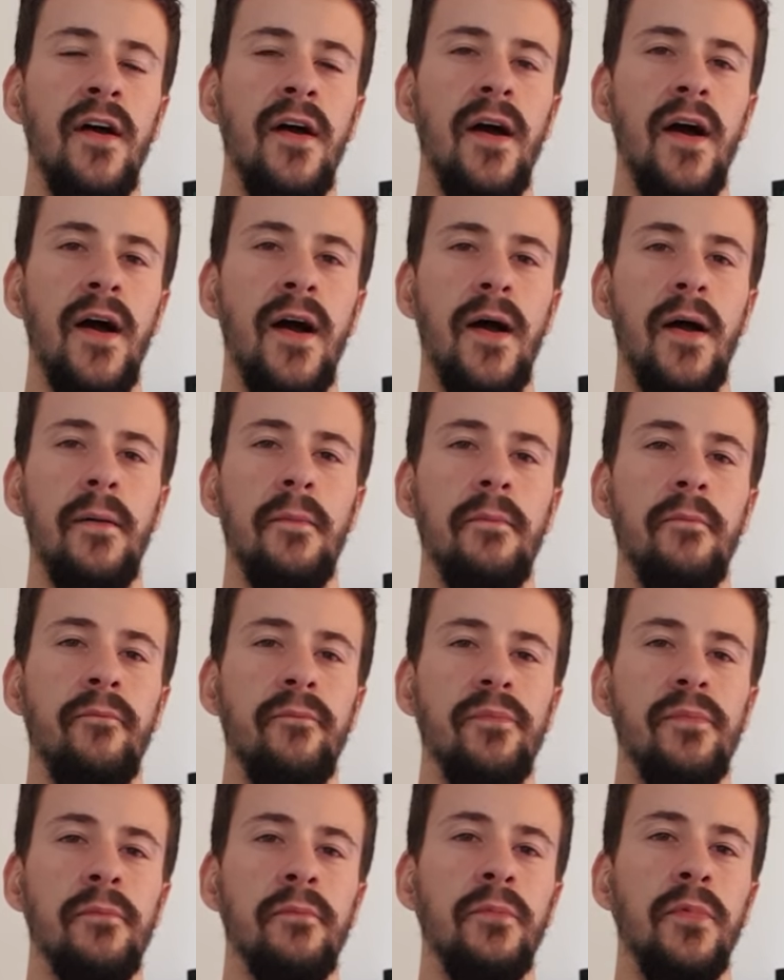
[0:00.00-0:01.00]
Um,
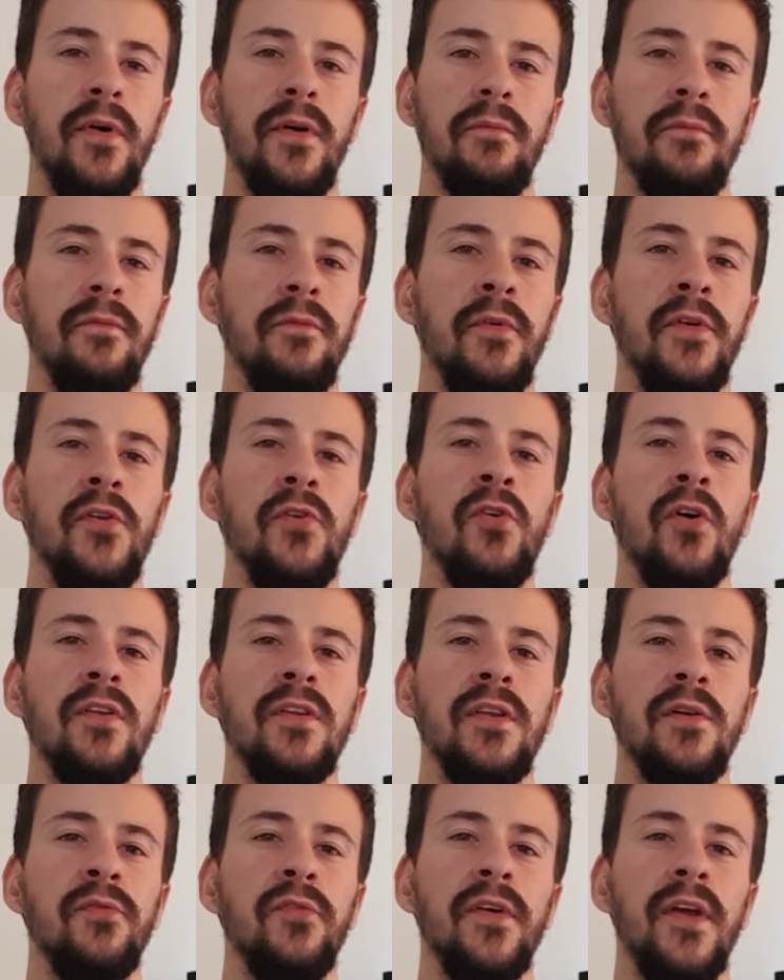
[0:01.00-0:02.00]
but when you got
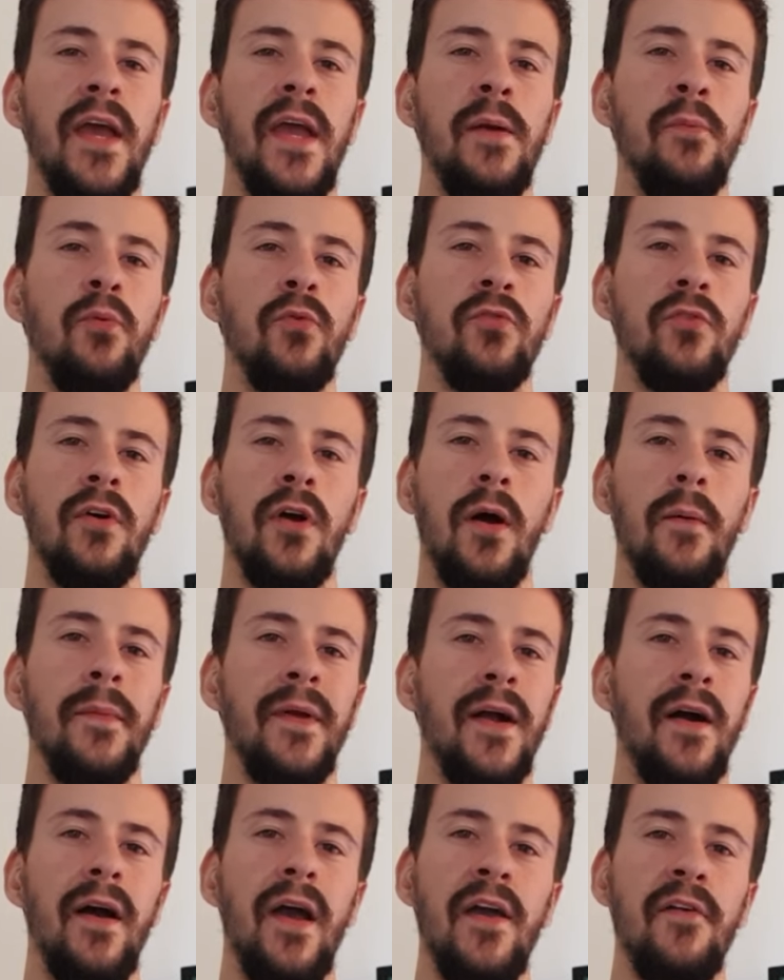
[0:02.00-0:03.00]
different cables
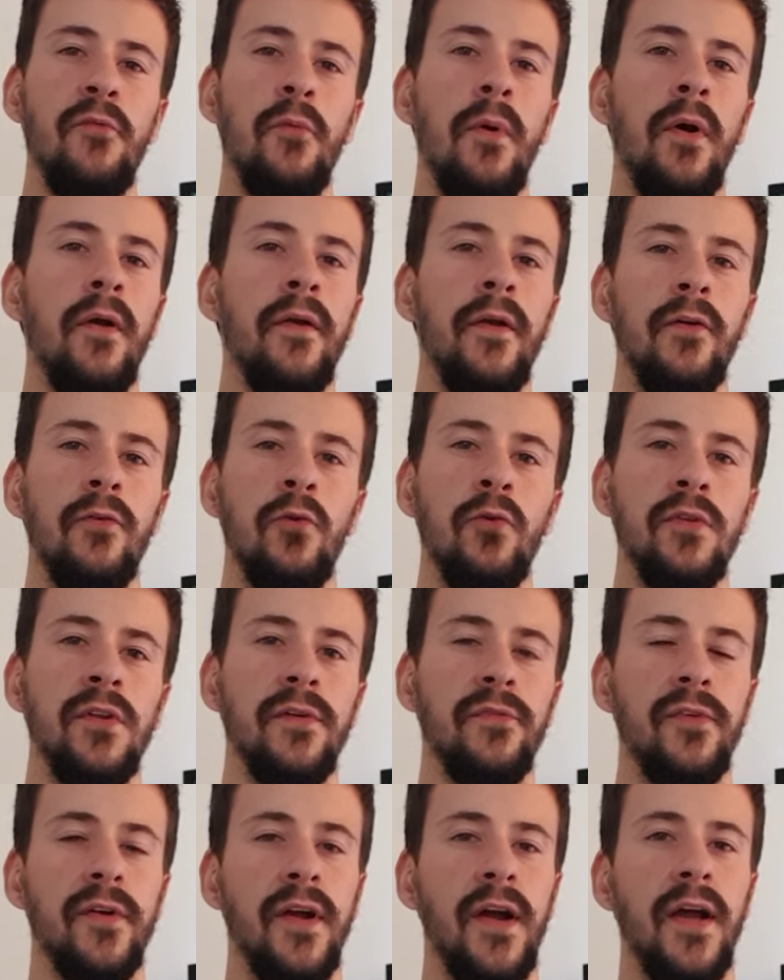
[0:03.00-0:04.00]
coming out everywhere and they're all
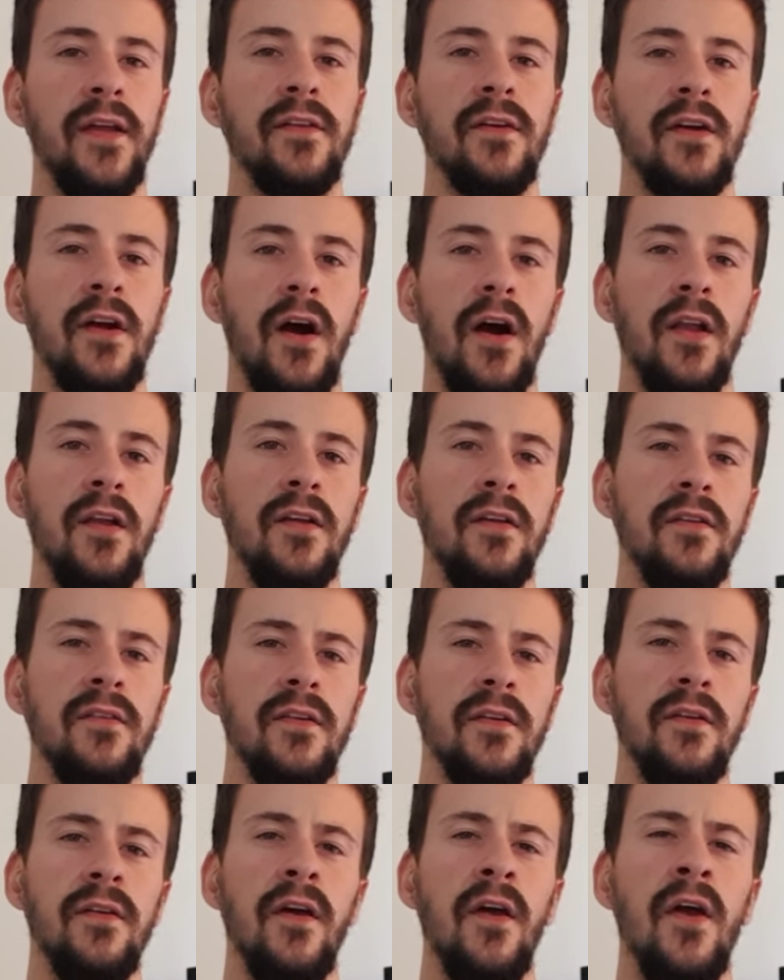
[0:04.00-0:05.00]
different kinds of colors
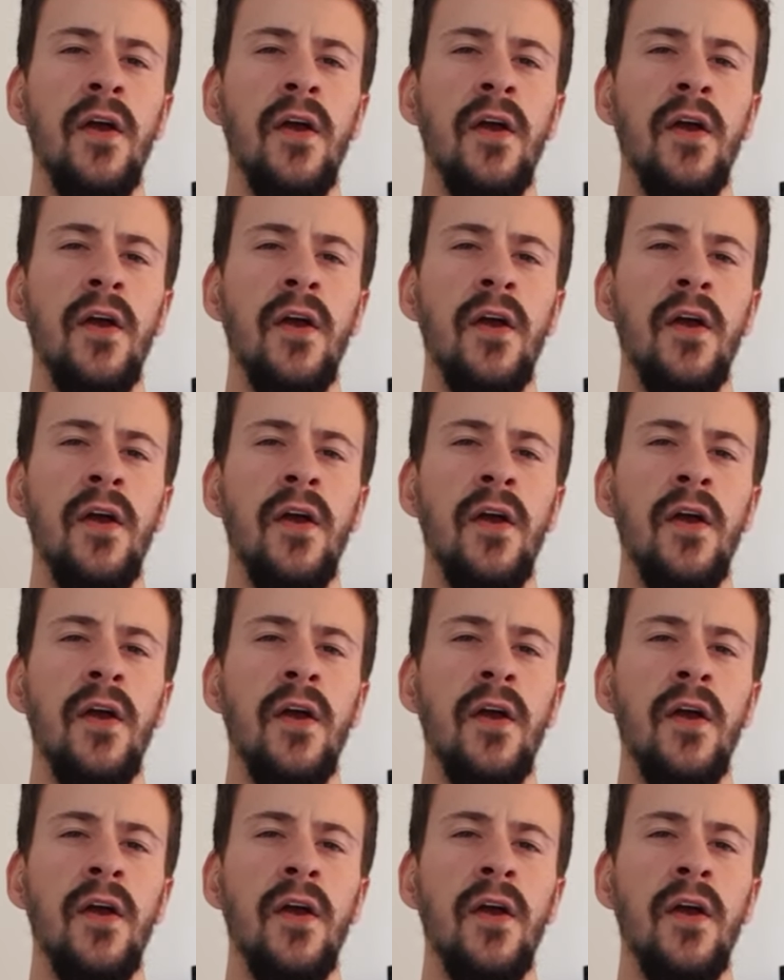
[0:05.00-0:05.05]
and